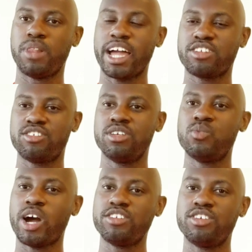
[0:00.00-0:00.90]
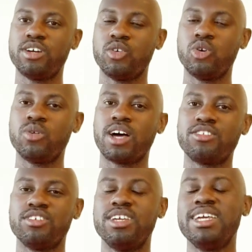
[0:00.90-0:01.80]
black tea, white tea,
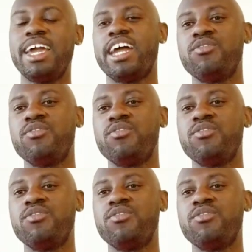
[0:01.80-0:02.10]
oolong tea.